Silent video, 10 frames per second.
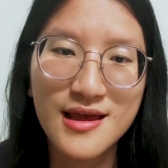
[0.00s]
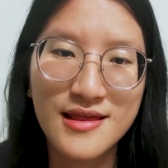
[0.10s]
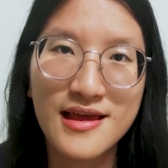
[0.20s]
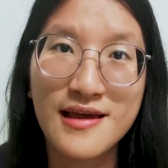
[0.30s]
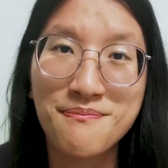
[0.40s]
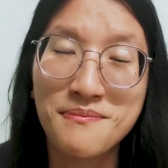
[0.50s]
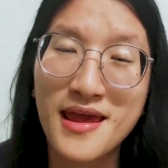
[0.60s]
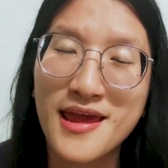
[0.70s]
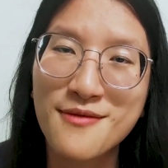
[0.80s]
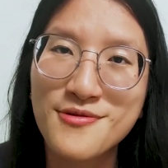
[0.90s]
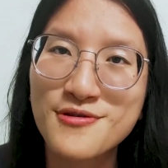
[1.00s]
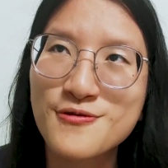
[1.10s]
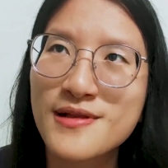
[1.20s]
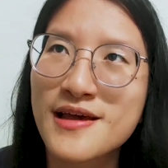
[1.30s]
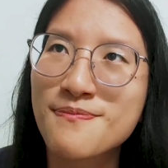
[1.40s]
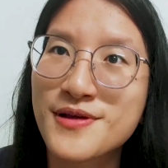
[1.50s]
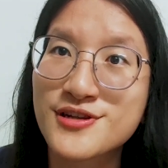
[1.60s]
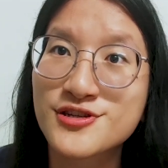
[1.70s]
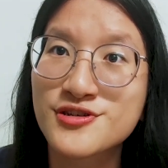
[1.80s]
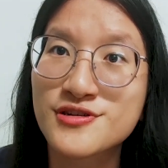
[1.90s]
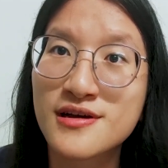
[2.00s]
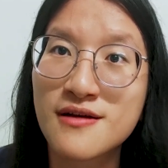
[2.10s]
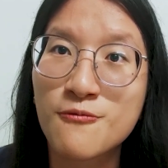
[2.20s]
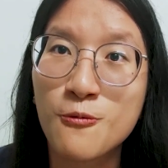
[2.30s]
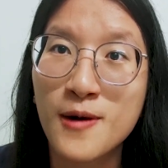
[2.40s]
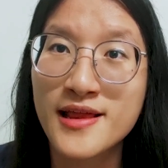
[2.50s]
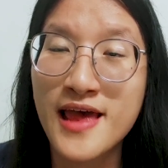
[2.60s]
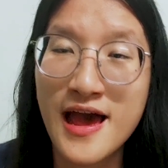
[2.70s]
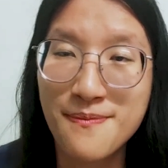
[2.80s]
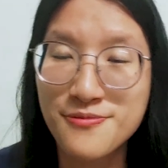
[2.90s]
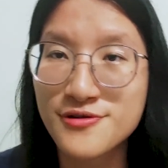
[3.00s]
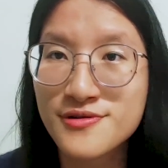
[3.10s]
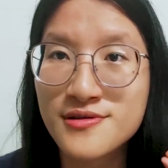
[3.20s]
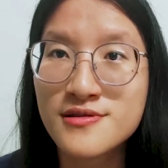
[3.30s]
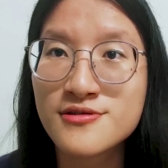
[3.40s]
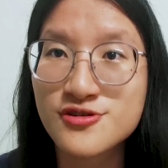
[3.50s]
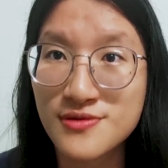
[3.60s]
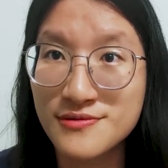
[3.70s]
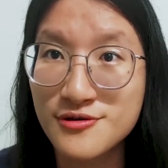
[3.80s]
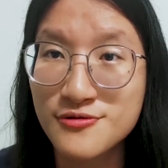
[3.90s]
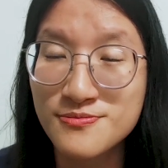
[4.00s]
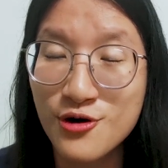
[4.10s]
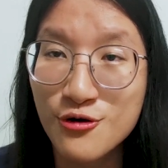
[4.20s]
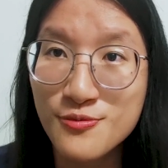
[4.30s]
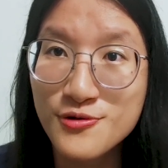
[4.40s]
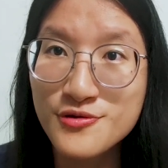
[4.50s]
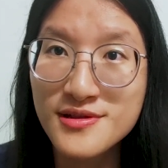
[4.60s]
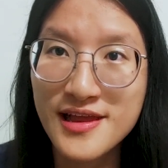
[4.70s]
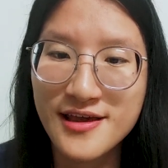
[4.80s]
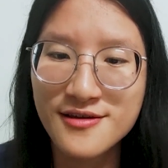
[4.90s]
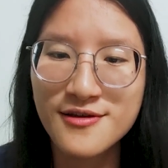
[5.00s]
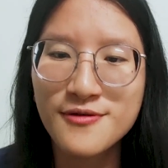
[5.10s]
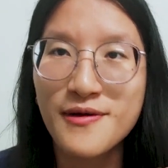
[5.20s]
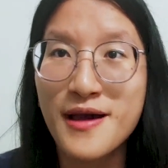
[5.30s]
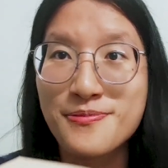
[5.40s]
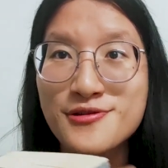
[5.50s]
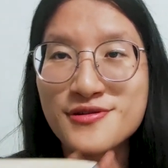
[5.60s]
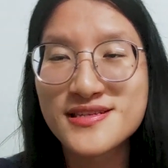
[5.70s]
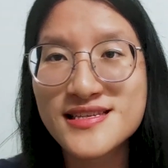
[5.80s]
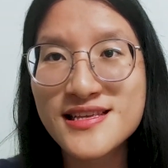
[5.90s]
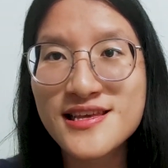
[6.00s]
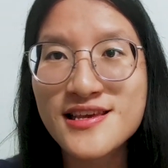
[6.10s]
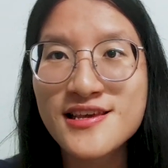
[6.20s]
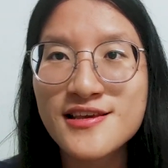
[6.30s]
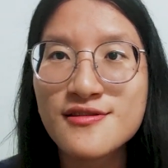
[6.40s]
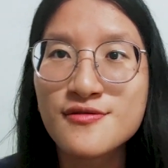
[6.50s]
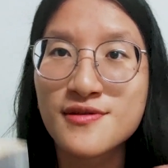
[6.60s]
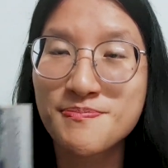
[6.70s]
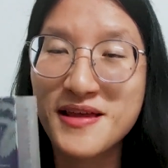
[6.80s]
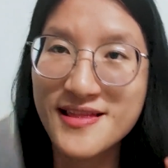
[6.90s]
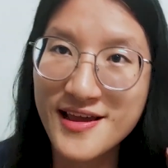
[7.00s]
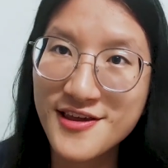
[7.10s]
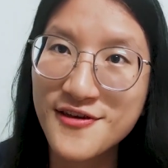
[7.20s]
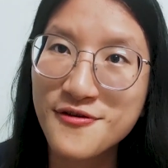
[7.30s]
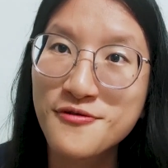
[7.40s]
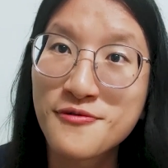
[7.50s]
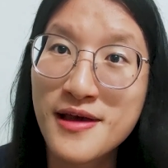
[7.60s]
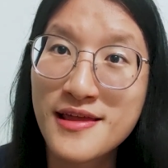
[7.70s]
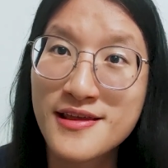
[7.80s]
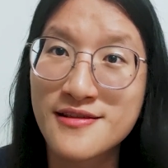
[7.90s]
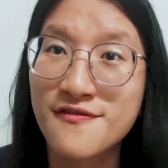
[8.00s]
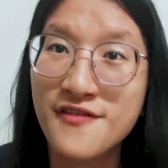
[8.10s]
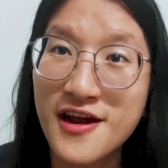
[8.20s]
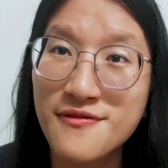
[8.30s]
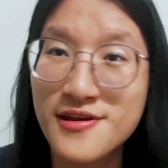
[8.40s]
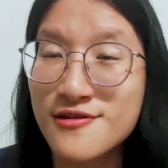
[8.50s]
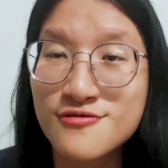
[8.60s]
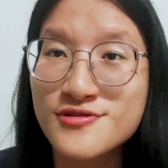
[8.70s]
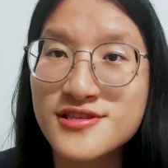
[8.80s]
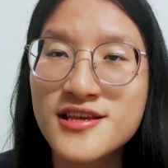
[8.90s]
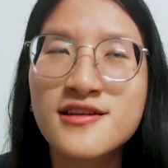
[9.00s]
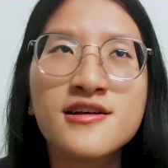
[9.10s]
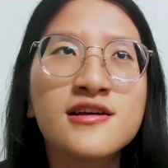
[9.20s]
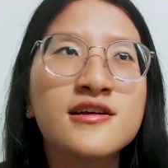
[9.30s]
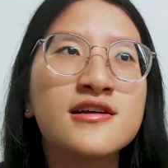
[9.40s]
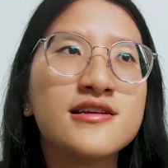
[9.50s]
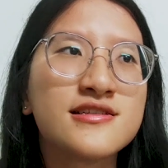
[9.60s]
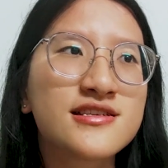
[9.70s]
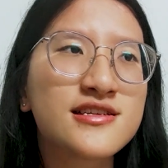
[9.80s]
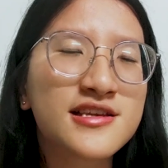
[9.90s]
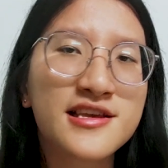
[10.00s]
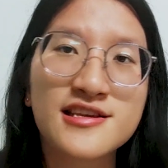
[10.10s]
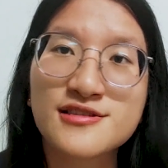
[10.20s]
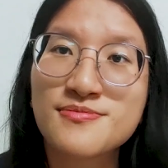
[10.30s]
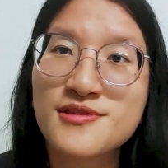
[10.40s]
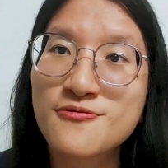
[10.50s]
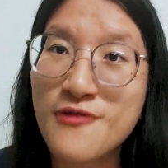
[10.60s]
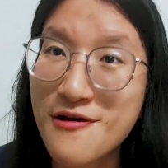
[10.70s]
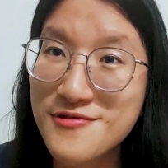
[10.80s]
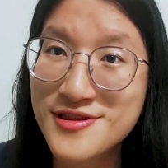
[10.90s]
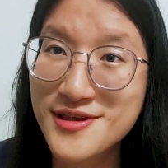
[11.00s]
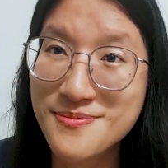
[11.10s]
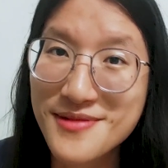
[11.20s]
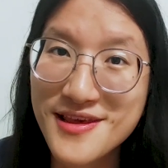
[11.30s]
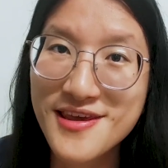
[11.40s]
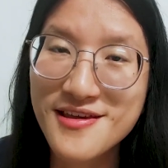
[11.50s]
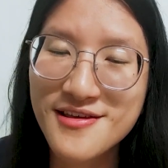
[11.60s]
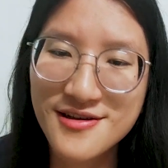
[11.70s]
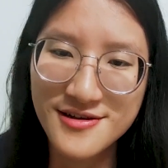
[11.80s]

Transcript: and I'm able to like picture what happened throughout the whole, whole book, like what happened to the city, to the Penang Hill, and then the ferry and all those things. It just hits me very deeply,